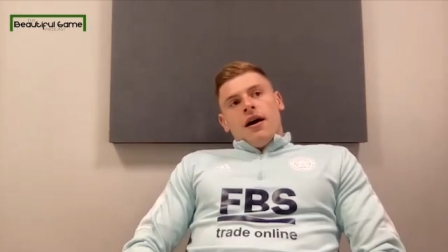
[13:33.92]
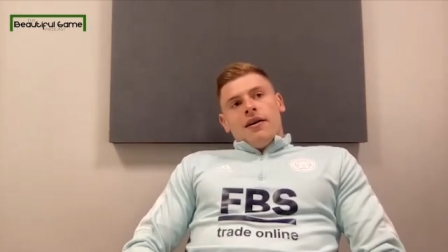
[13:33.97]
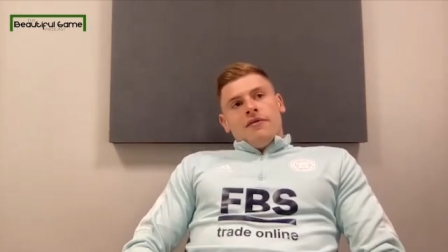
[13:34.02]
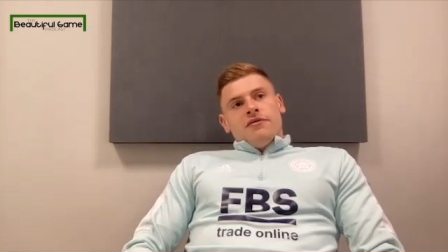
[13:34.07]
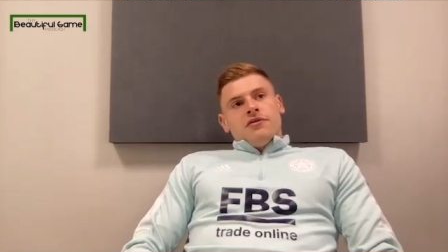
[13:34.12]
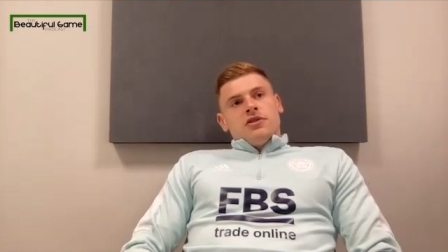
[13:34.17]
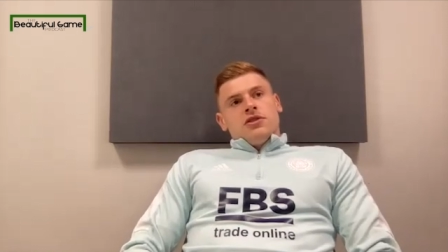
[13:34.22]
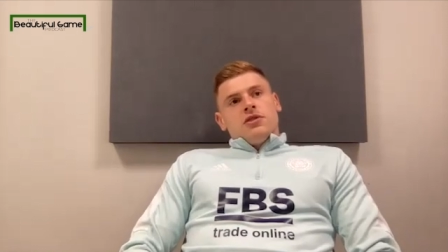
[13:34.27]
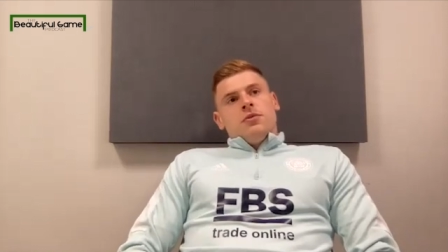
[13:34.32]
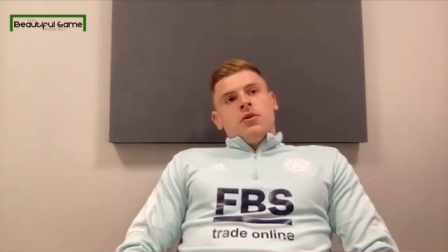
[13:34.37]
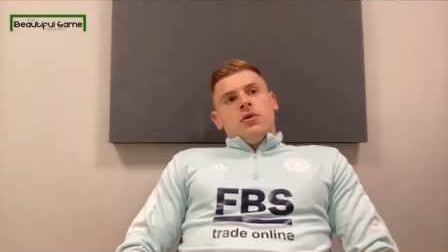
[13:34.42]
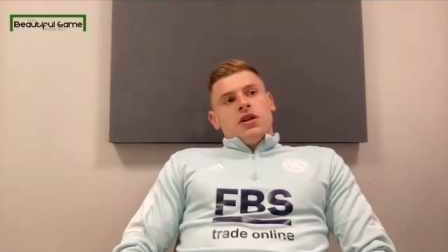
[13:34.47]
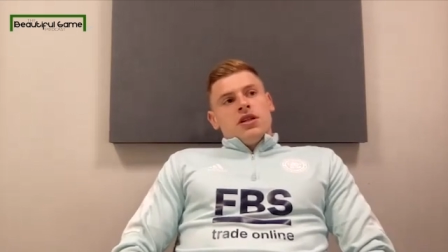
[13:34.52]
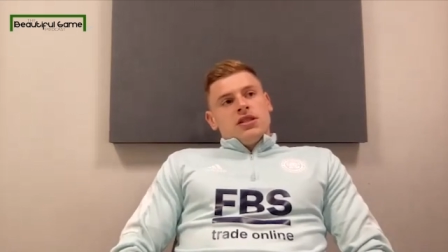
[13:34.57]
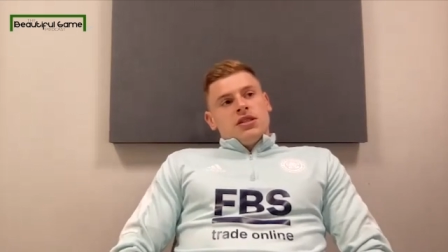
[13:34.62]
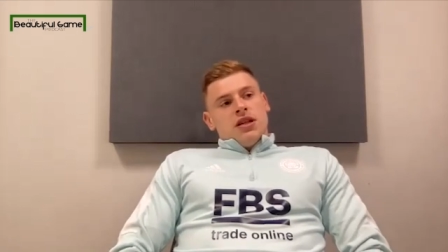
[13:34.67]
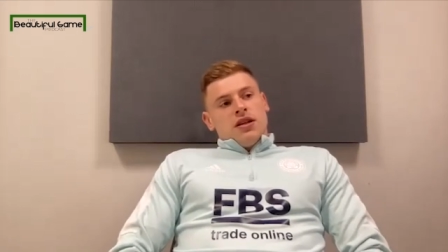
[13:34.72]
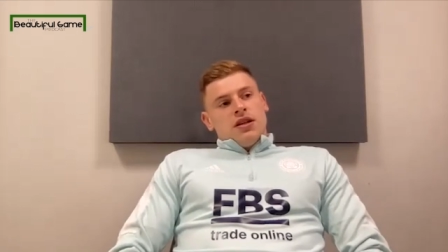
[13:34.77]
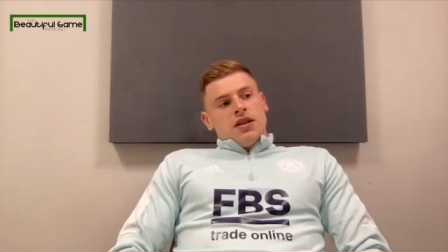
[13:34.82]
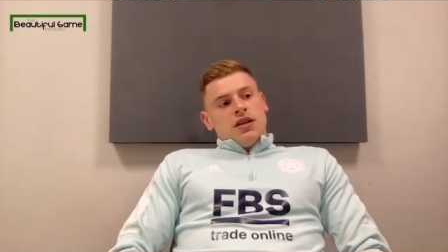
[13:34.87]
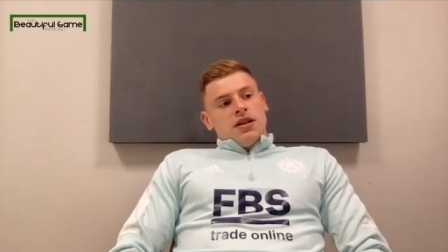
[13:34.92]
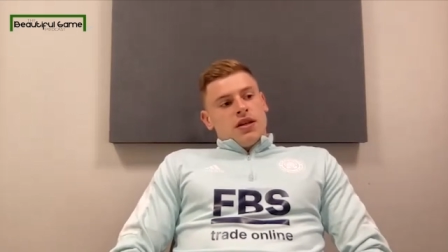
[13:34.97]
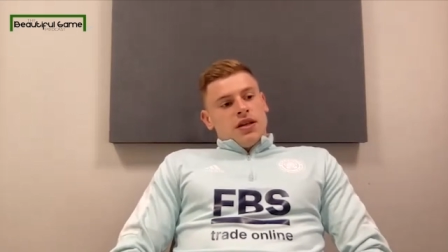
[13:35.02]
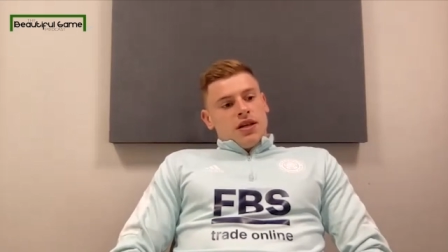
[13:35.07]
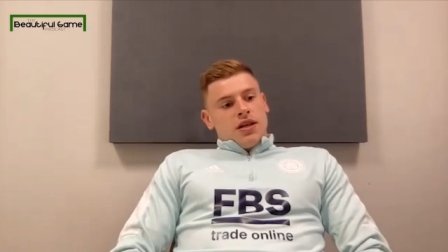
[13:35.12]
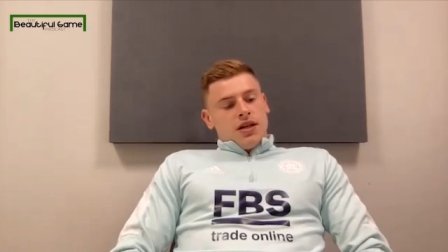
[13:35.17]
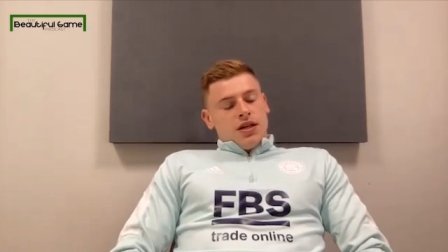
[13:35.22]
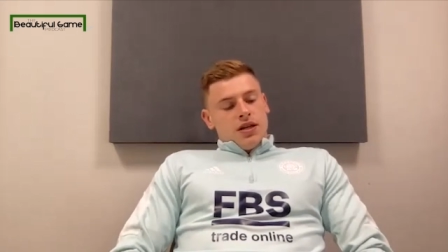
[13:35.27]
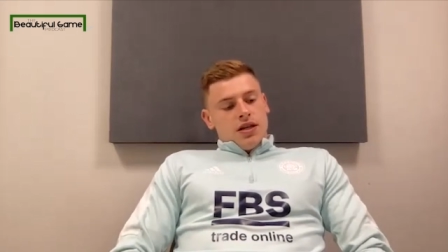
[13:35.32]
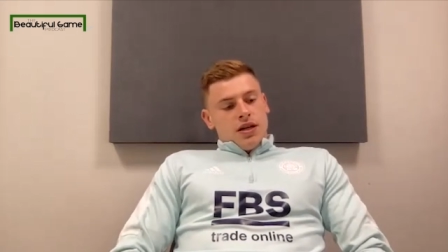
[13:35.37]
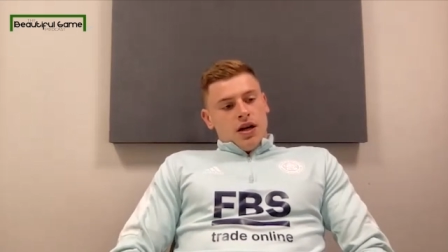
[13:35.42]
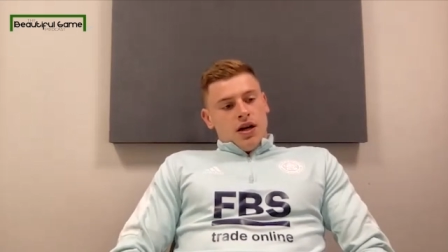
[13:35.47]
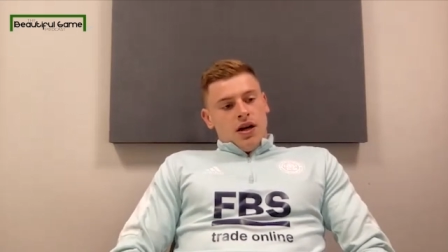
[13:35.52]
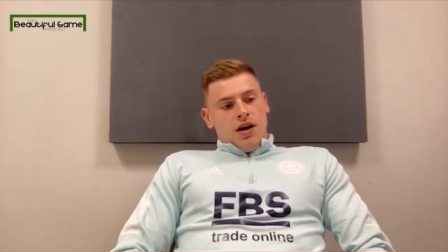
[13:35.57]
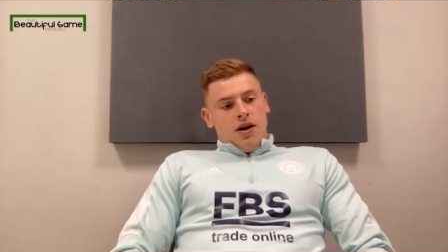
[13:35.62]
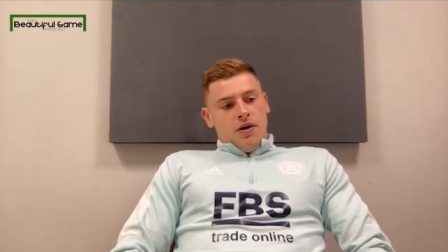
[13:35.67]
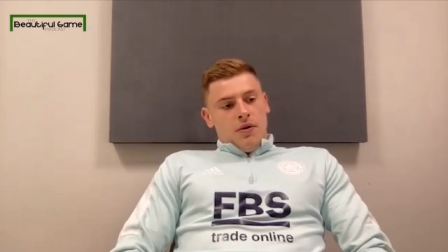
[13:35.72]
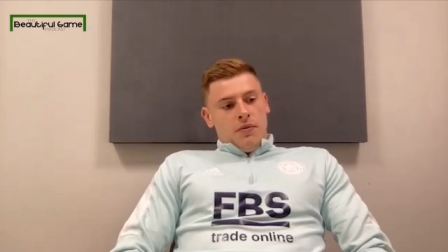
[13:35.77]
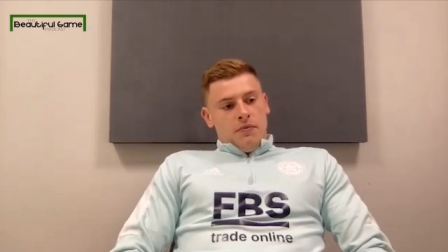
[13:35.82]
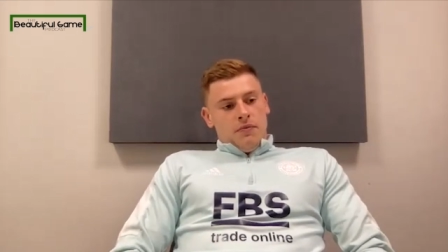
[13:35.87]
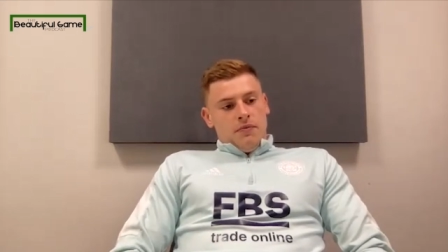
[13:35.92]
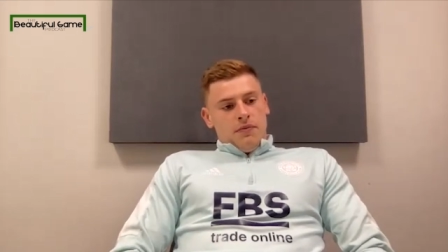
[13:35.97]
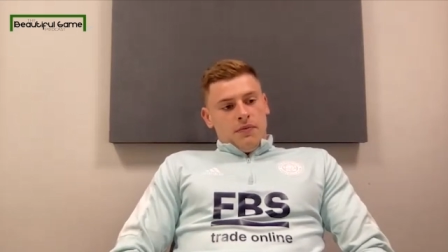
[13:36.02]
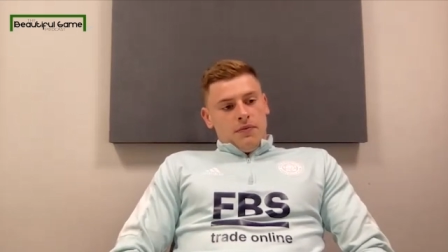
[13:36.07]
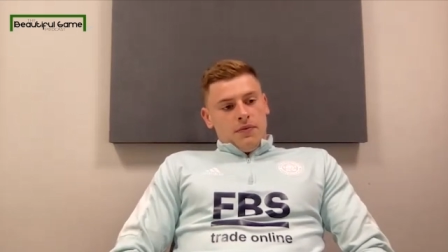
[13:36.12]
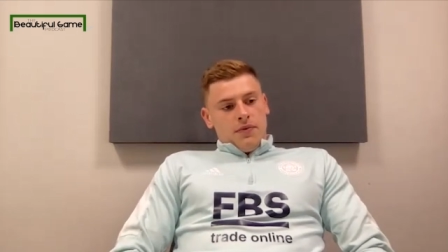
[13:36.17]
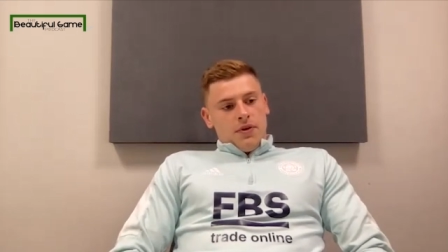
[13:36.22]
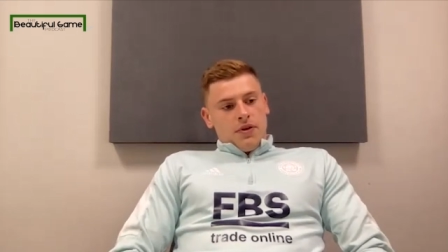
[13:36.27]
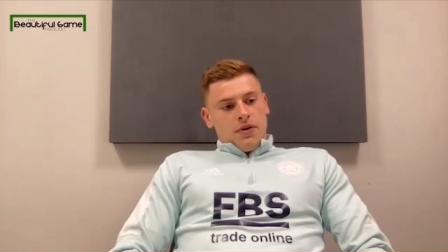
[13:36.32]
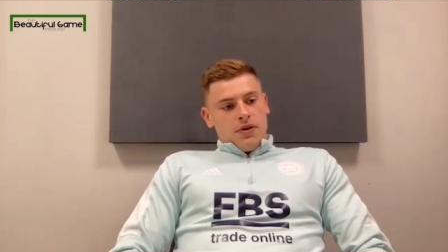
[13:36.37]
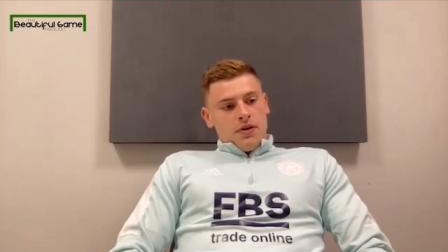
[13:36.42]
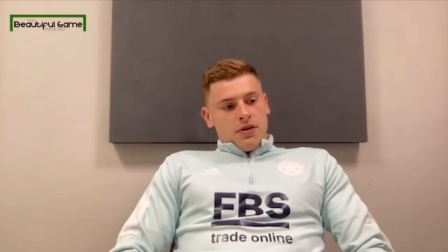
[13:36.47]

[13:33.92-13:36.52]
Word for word: I haven't to be honest. I think um,